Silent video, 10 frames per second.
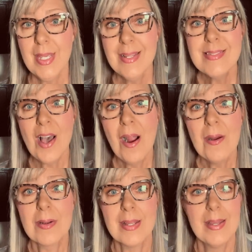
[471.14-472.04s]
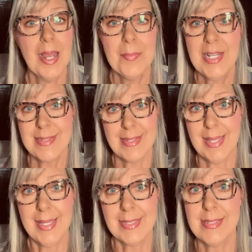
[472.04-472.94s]
It's hard. I'm not
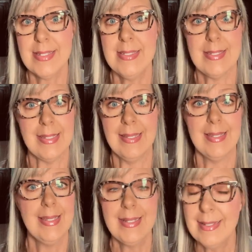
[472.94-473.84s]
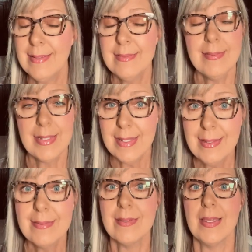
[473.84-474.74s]
saying it's easy. It isn't
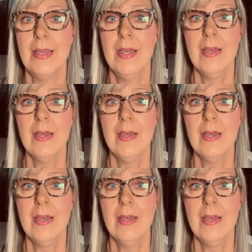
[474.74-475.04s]
easy.